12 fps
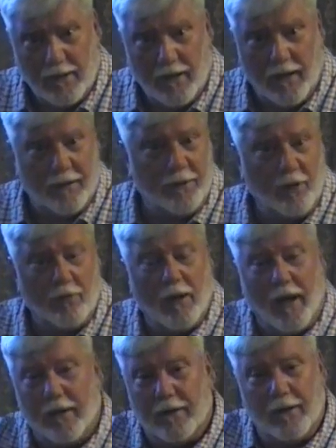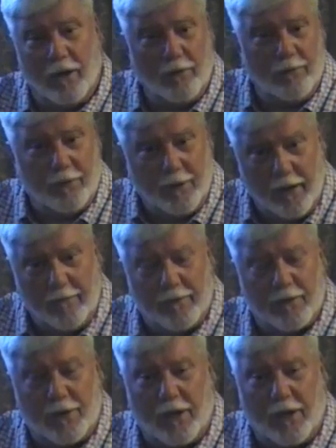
And you got to know the difference.